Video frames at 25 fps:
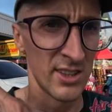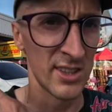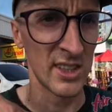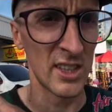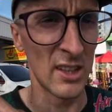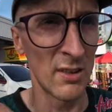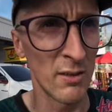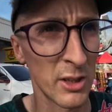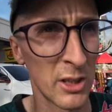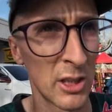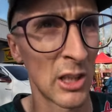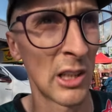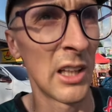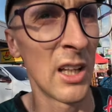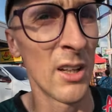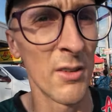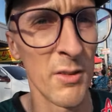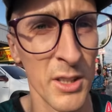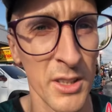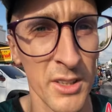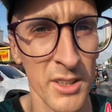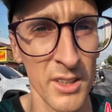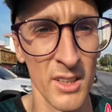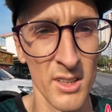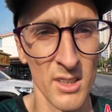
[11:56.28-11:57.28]

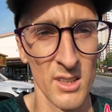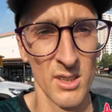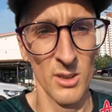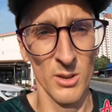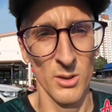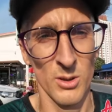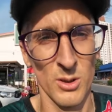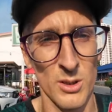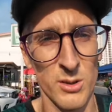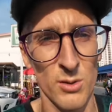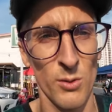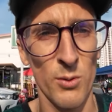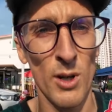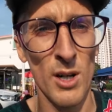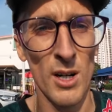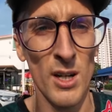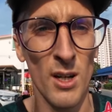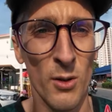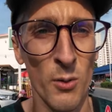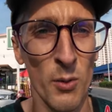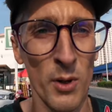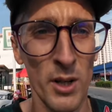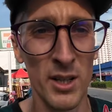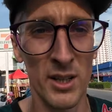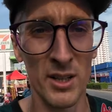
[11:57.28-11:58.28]
7-Eleven, not far
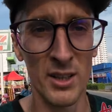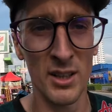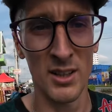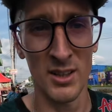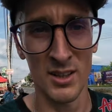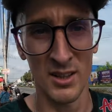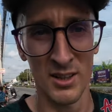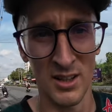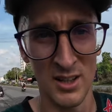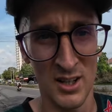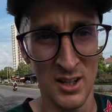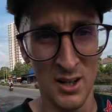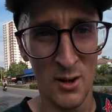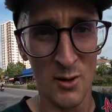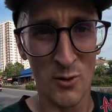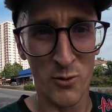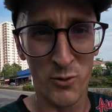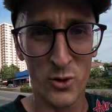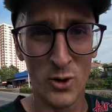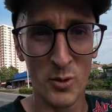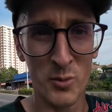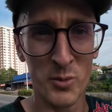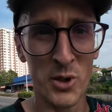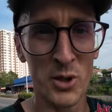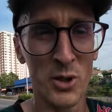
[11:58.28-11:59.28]
away
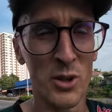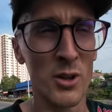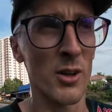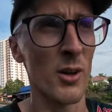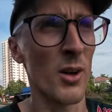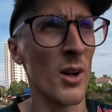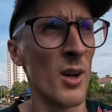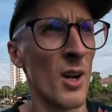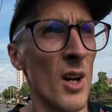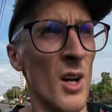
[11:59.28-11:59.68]
from your